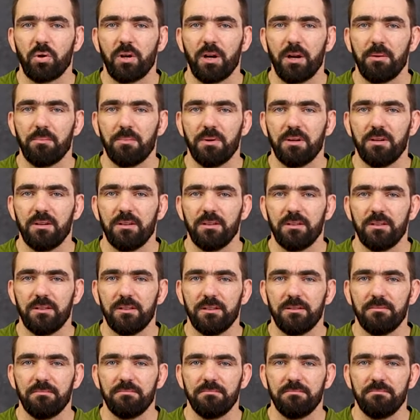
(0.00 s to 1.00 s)
with a
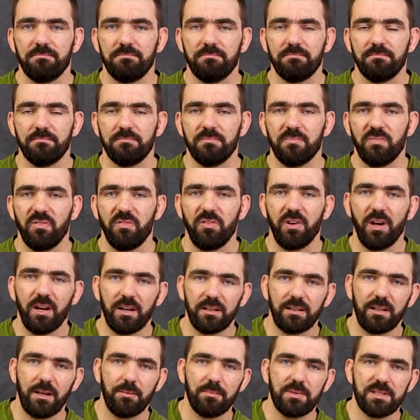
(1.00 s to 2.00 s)
chocolate pastry
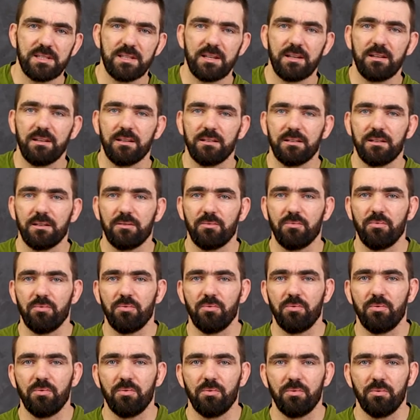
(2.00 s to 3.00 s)
cream
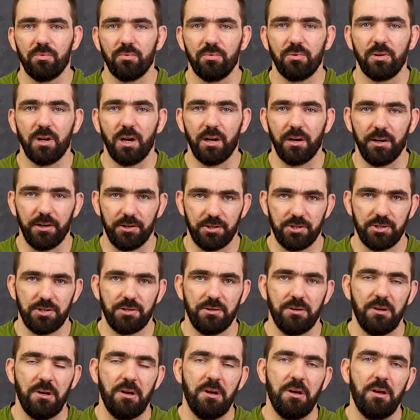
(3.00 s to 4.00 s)
mixed with a
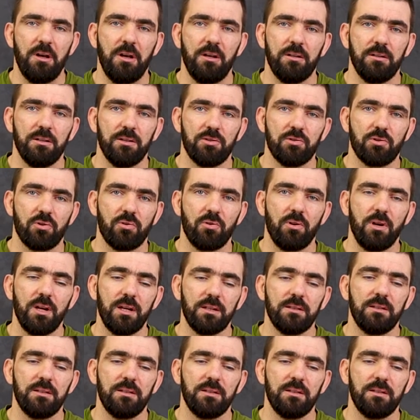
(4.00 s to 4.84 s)
chocolate ganache.